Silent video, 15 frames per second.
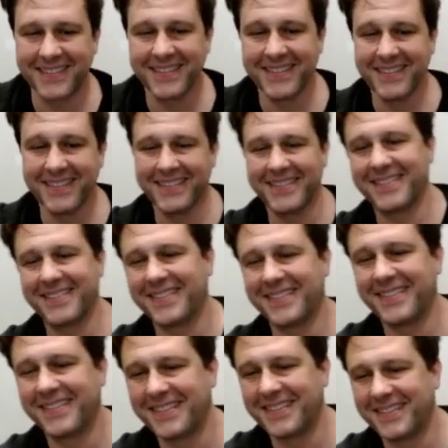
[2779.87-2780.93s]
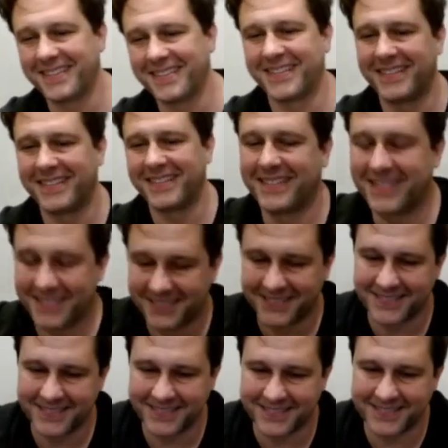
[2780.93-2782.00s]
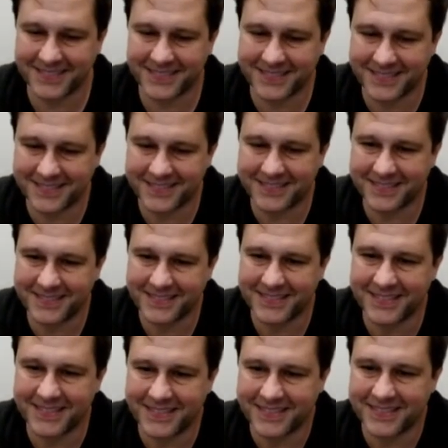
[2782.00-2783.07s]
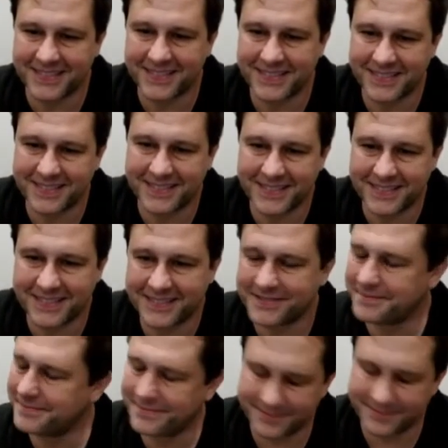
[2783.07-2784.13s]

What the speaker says: [no speech]